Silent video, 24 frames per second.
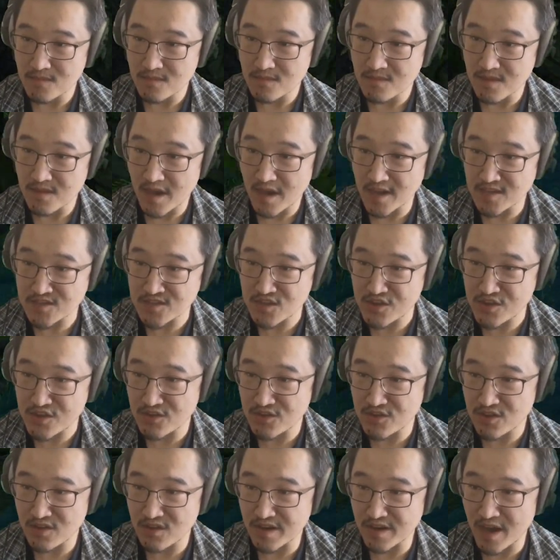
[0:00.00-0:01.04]

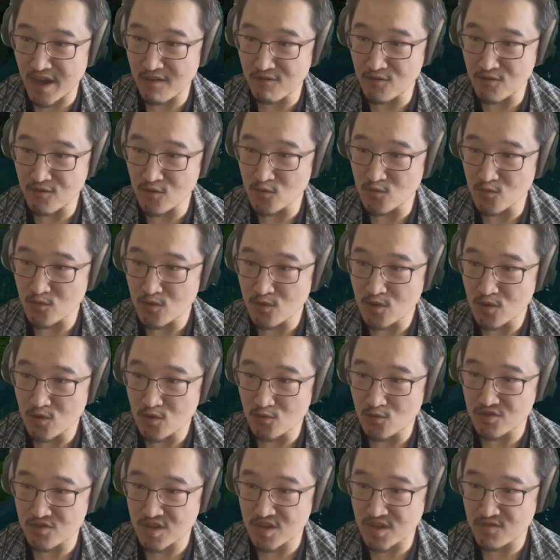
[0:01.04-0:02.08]
Exiting the cavern
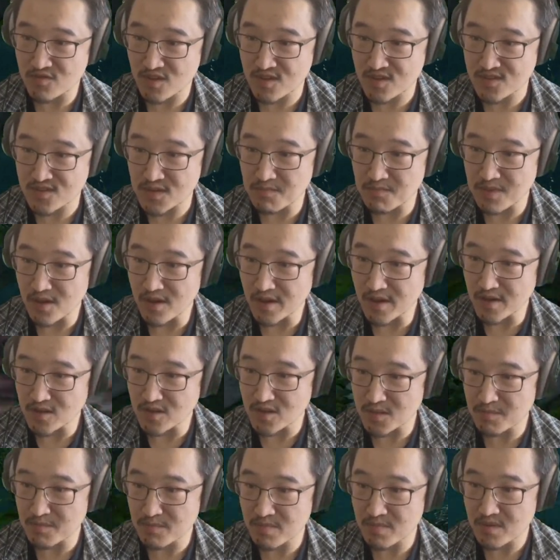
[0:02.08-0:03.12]
will take the zip line
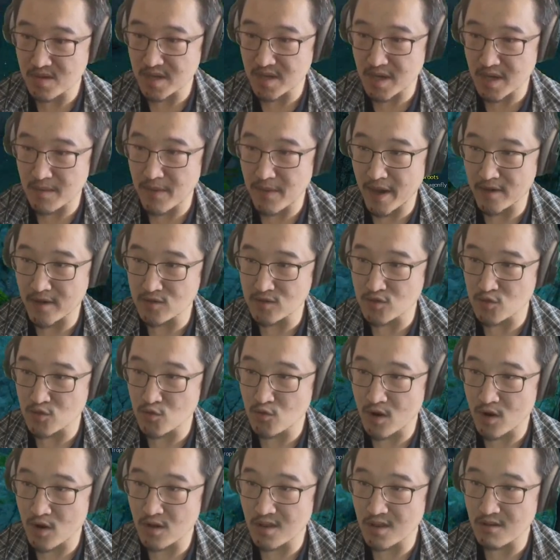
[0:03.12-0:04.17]
to get back to
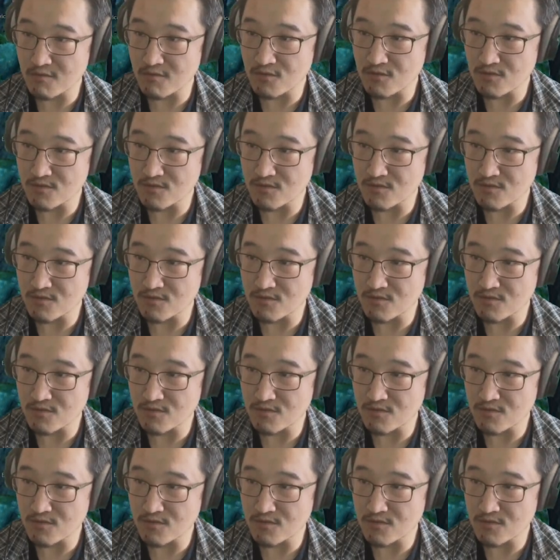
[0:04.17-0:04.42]
ground level.